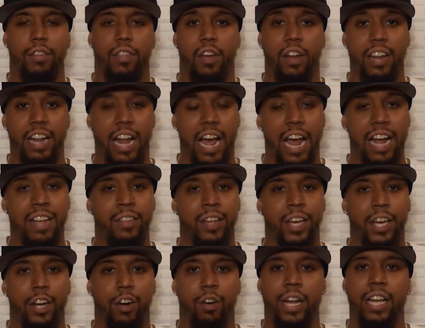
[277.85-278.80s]
The 9th
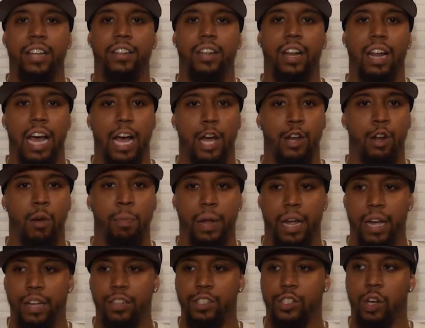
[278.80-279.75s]
hitter in the lineup
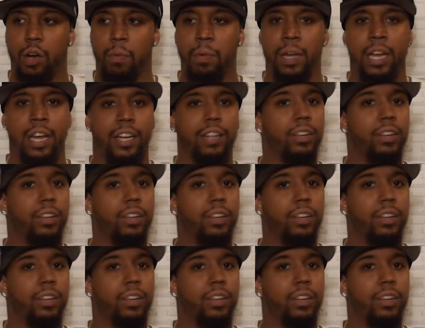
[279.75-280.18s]
ends up